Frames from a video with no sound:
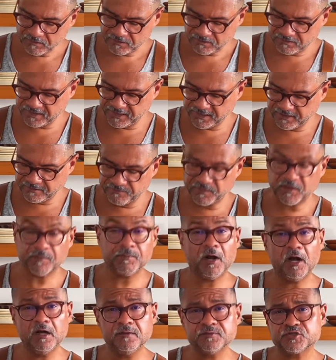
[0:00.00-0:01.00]
The, um, the
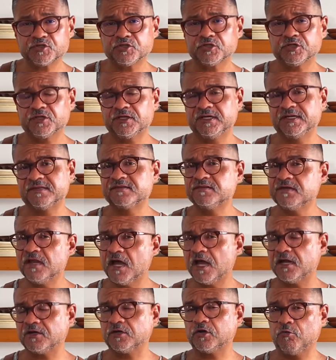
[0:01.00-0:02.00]
palm sugar is
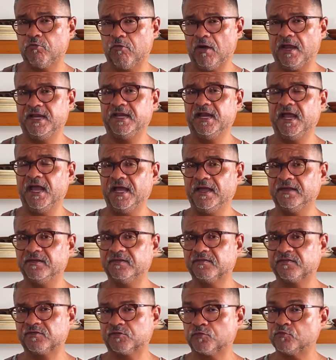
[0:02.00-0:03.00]
not quite
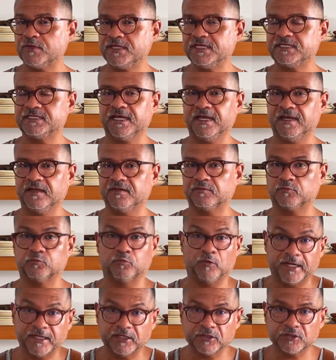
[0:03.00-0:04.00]
as sweet as
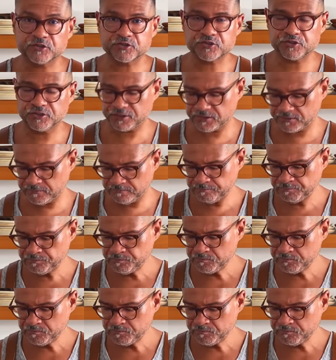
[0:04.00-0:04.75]
regular sugar,